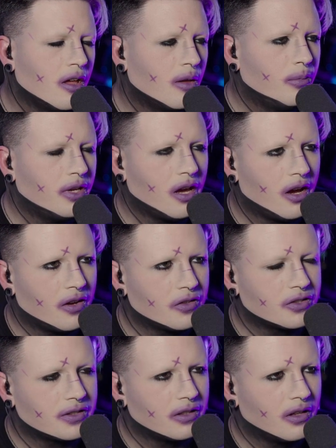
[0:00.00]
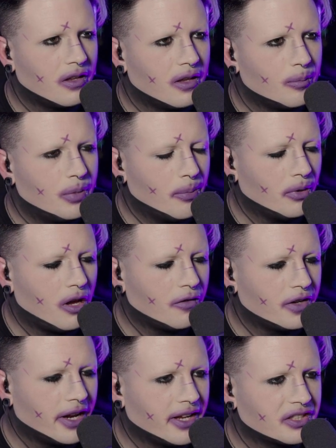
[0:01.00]
because people
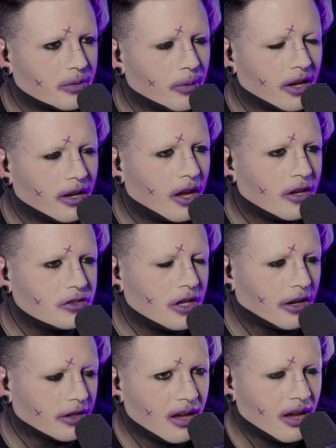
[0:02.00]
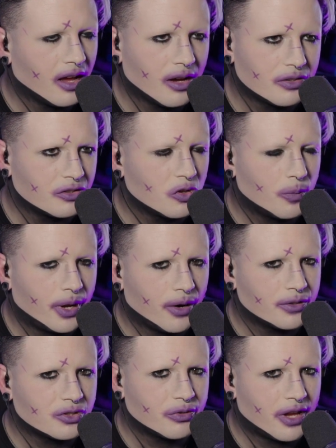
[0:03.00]
often ask me, hey, Jake, how did your
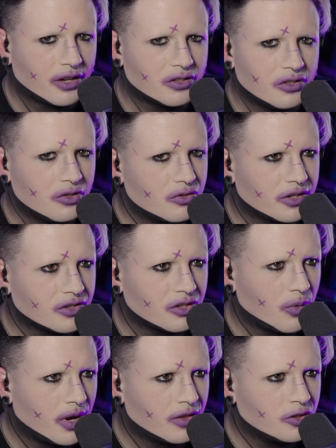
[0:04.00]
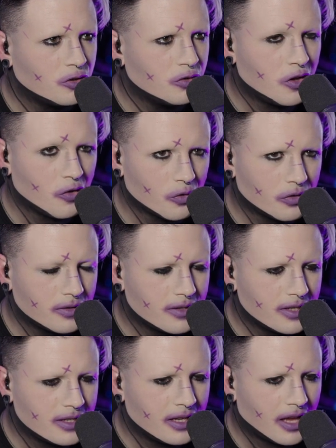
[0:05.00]
parents react to you dressing the way that you do?
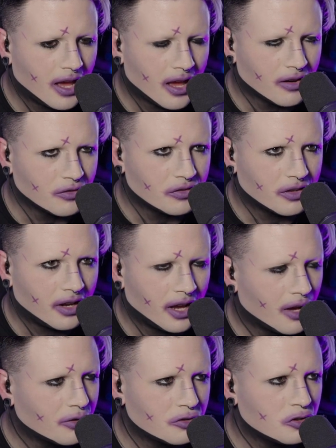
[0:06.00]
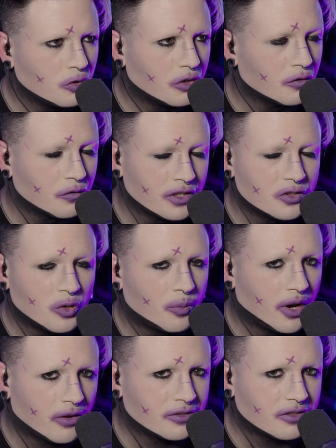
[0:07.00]
And how did you convince your
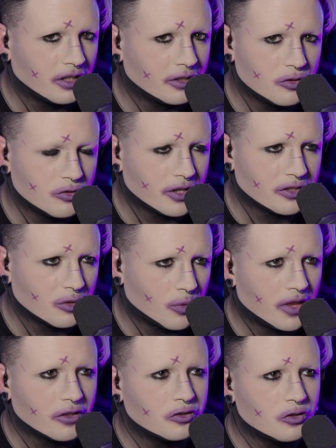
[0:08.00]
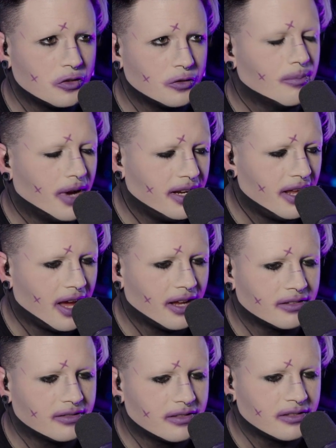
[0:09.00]
parents to let you dress the way that you do? My
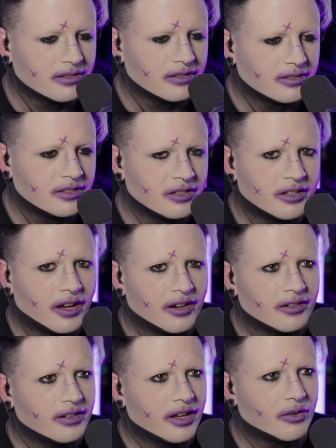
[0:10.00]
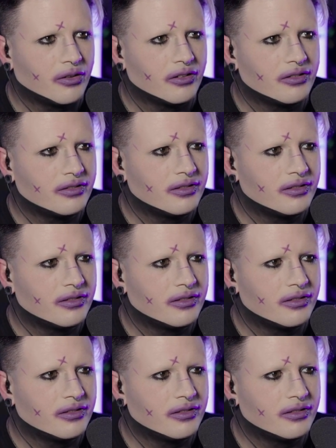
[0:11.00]
dad didn't care at all.